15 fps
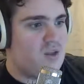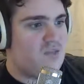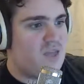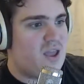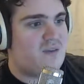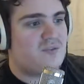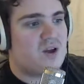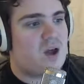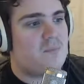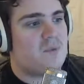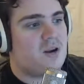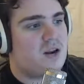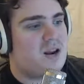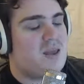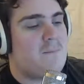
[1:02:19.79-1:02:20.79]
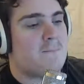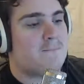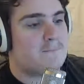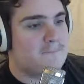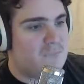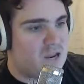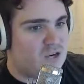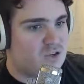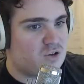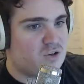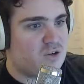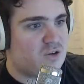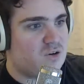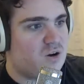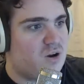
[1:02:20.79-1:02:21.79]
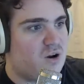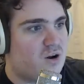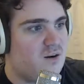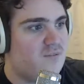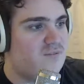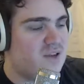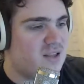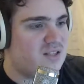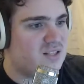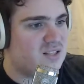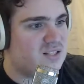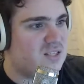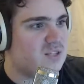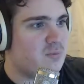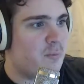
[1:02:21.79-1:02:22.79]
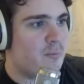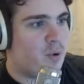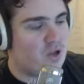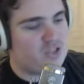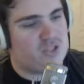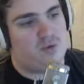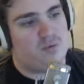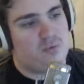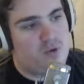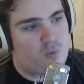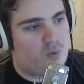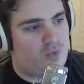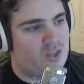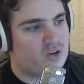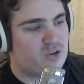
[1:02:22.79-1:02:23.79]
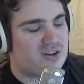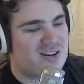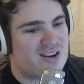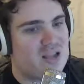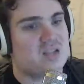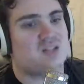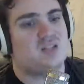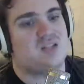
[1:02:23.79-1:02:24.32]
They have not been at a major event since Boston, where they took 9th